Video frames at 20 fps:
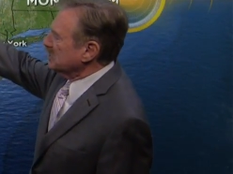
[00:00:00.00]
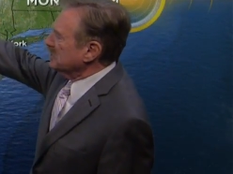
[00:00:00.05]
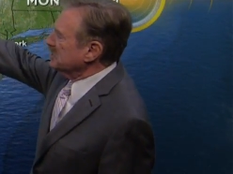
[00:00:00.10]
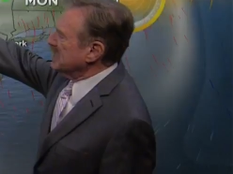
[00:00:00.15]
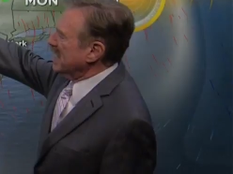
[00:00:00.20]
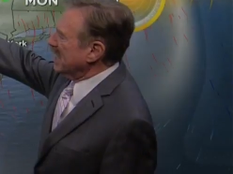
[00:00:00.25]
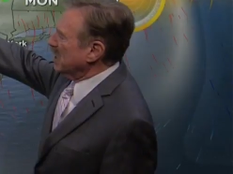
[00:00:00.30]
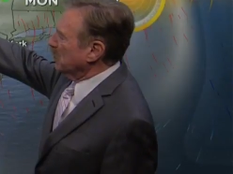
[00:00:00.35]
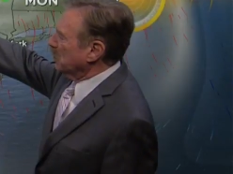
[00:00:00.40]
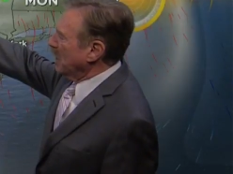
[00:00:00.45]
going
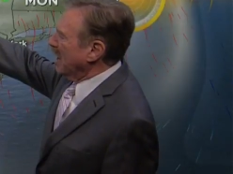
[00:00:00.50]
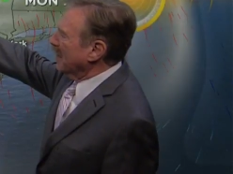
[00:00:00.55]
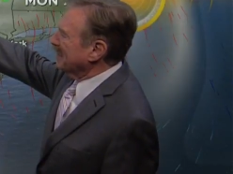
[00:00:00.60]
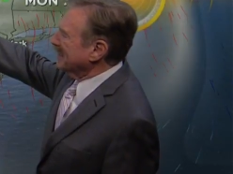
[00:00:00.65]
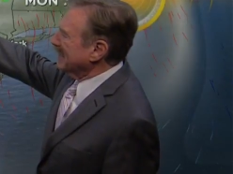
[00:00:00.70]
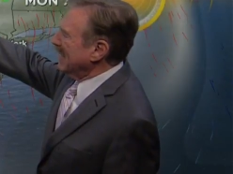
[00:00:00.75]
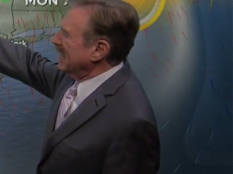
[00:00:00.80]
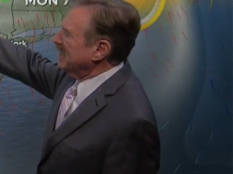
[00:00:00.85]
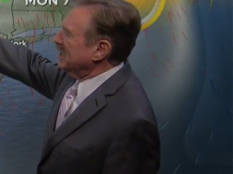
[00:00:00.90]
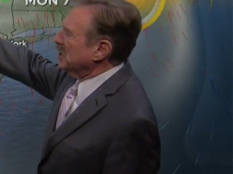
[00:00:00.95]
to take a while
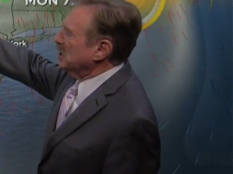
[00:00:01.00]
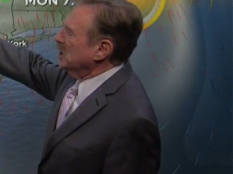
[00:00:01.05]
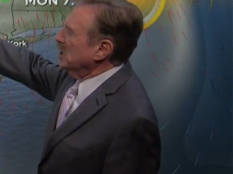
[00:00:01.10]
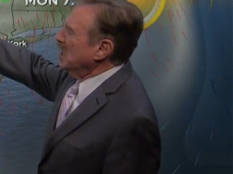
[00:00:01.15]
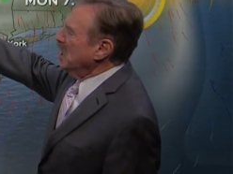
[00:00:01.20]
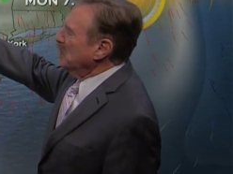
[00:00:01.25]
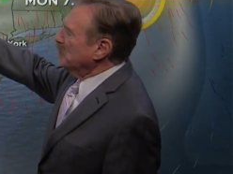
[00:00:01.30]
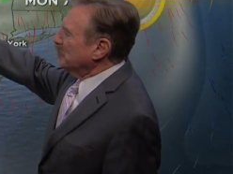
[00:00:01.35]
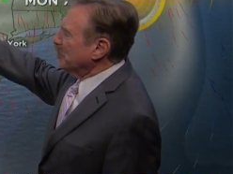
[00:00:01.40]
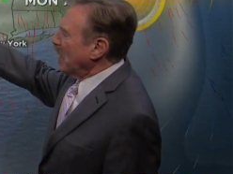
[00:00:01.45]
to get here.
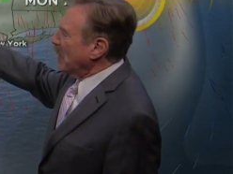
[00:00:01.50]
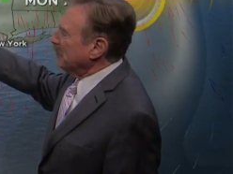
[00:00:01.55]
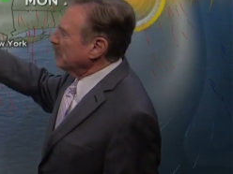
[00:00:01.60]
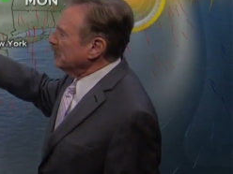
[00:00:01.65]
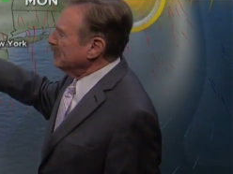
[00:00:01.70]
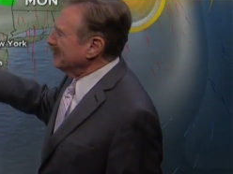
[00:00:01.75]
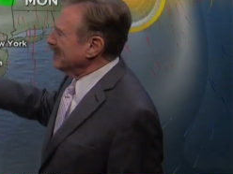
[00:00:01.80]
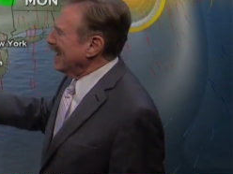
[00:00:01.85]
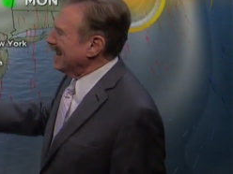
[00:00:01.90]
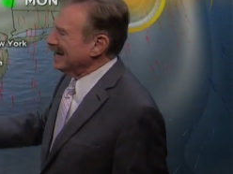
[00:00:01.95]

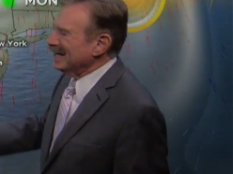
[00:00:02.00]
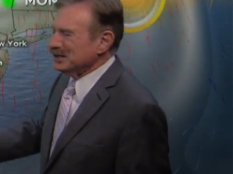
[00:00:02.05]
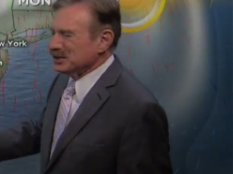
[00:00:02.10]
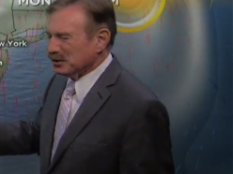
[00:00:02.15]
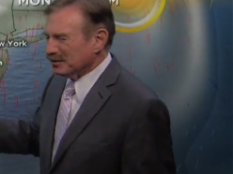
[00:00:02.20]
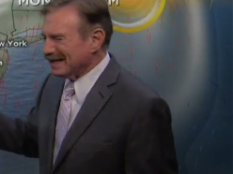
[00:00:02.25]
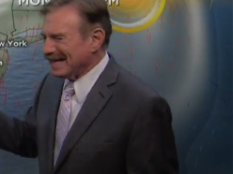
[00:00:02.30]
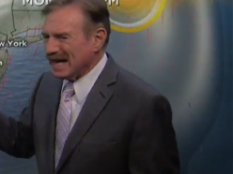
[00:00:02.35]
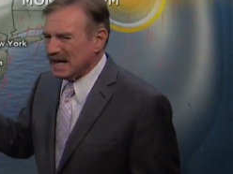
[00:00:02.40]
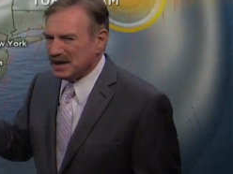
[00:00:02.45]
Probably not
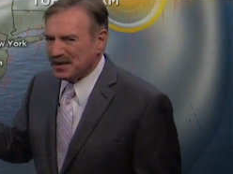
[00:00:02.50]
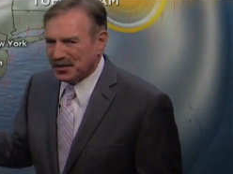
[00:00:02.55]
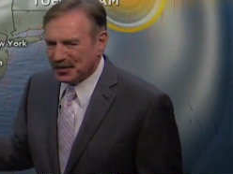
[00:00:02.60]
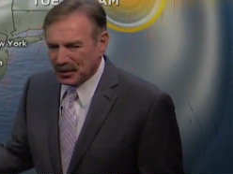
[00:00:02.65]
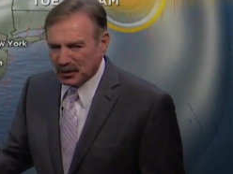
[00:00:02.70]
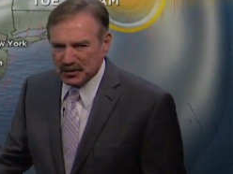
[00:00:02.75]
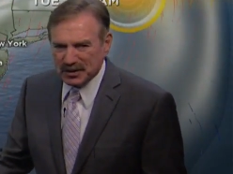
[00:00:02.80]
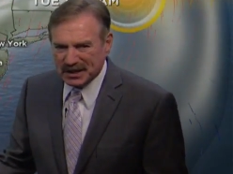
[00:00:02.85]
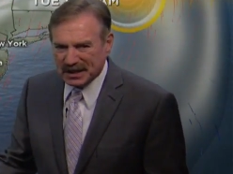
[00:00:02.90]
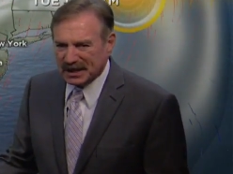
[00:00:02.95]
until late
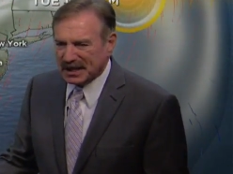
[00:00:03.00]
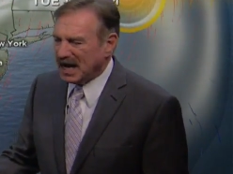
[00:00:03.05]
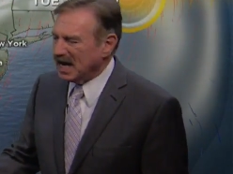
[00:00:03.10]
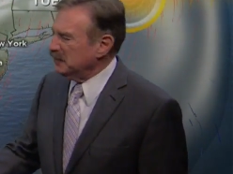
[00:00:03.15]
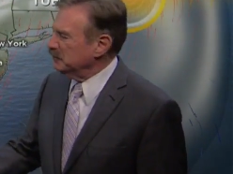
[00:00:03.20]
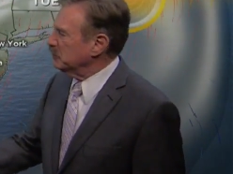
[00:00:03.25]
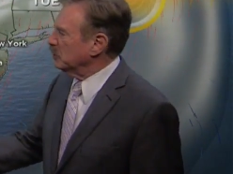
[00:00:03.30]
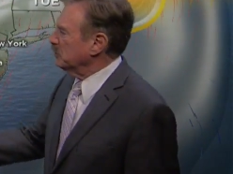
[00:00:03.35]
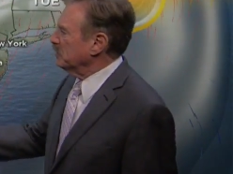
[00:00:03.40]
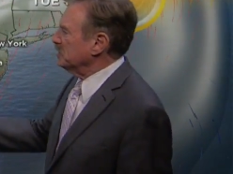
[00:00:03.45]
Thursday
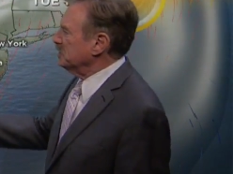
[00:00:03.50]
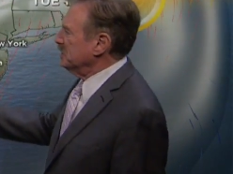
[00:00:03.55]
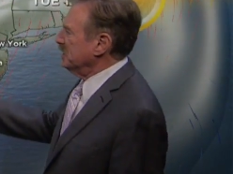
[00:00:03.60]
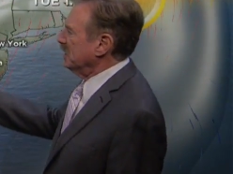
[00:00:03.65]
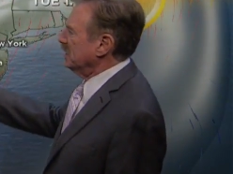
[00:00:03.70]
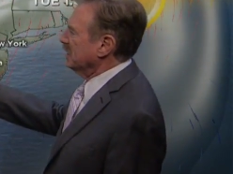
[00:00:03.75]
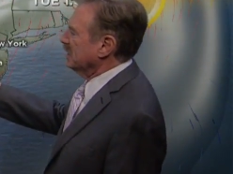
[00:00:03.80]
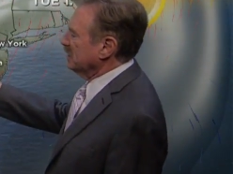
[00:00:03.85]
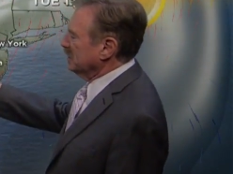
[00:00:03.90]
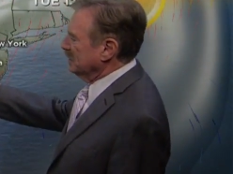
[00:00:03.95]
night will we
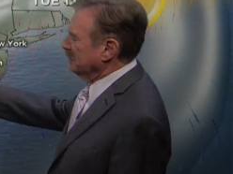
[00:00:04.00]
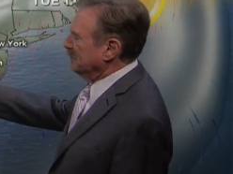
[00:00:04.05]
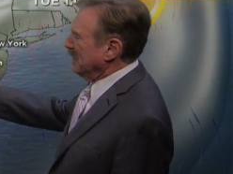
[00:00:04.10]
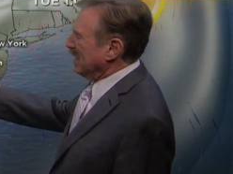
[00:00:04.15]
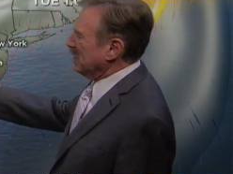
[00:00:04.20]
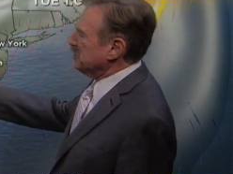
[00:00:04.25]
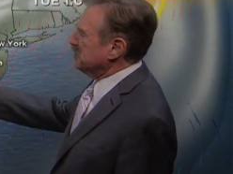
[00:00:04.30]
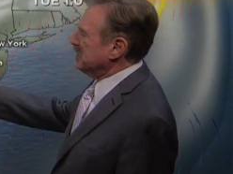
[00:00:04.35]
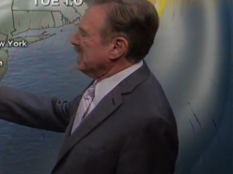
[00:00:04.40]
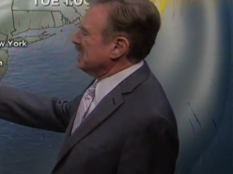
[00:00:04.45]
see a
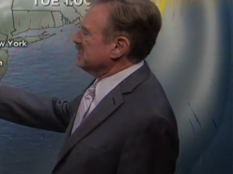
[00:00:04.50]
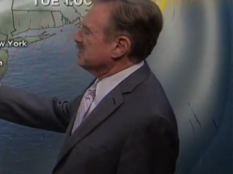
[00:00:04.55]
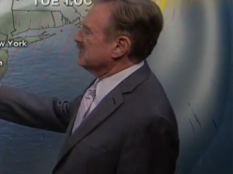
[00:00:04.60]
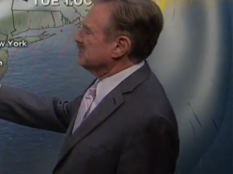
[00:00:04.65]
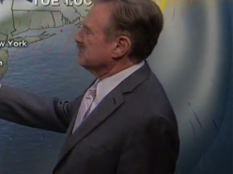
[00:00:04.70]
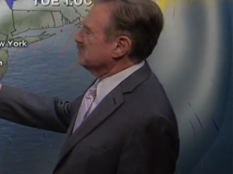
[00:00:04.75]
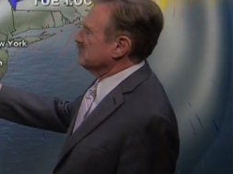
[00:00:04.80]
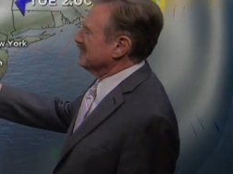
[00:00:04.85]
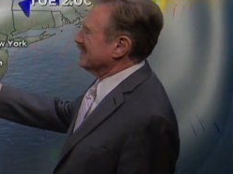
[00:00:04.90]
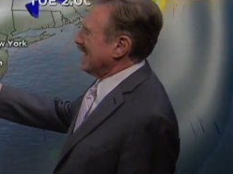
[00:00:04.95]
better chance
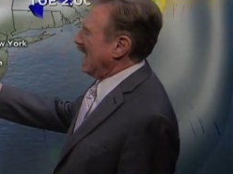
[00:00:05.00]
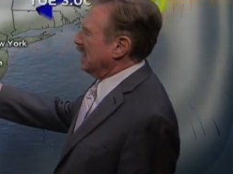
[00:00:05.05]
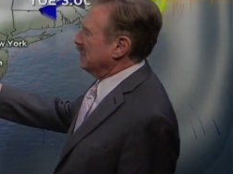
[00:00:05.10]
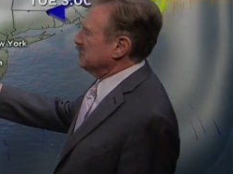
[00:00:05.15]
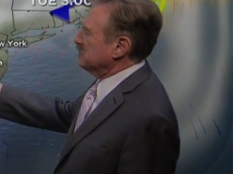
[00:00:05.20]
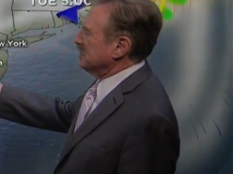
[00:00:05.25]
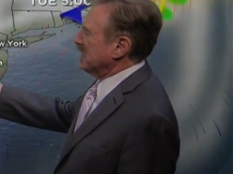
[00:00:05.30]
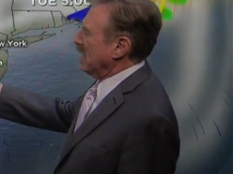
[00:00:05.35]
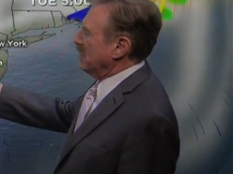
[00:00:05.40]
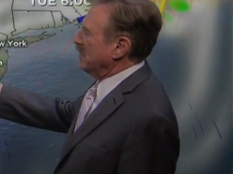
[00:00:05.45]
of some
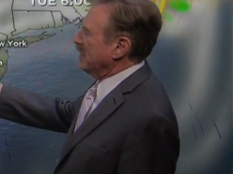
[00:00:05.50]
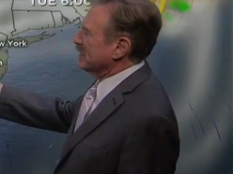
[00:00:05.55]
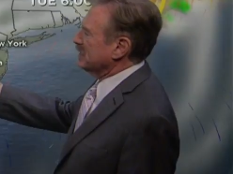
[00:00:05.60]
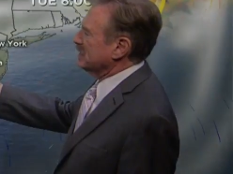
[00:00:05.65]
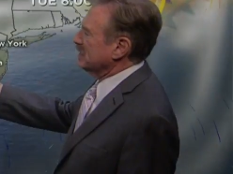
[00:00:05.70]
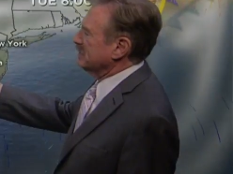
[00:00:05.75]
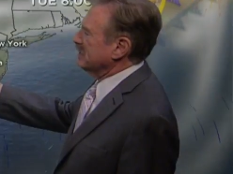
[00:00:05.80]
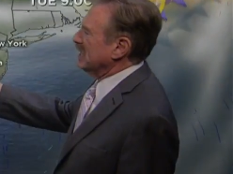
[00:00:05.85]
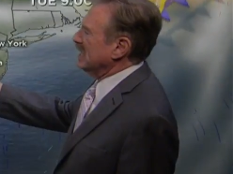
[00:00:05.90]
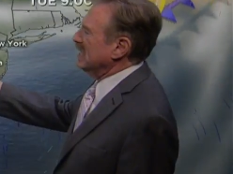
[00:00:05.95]
scattered shower
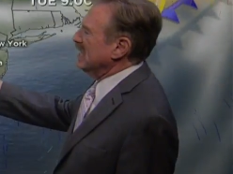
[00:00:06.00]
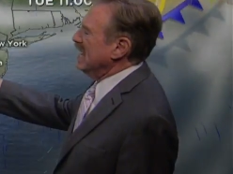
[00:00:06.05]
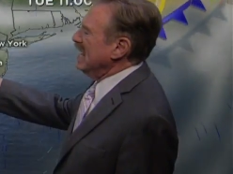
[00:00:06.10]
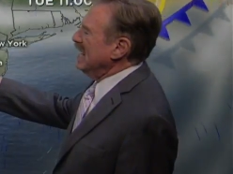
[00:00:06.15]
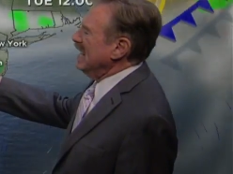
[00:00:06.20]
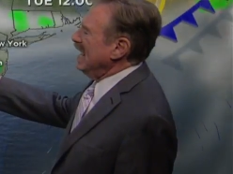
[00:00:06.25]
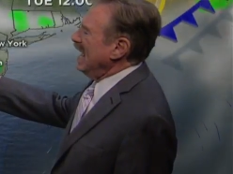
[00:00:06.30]
activity.